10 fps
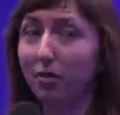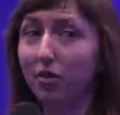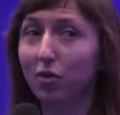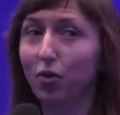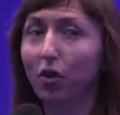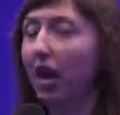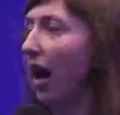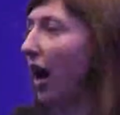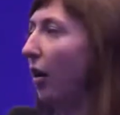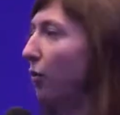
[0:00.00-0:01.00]
so
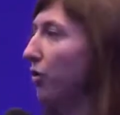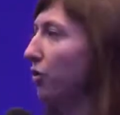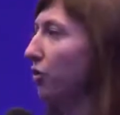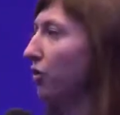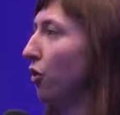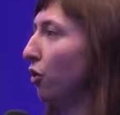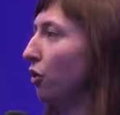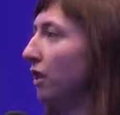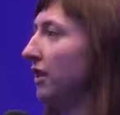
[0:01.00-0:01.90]
I will not go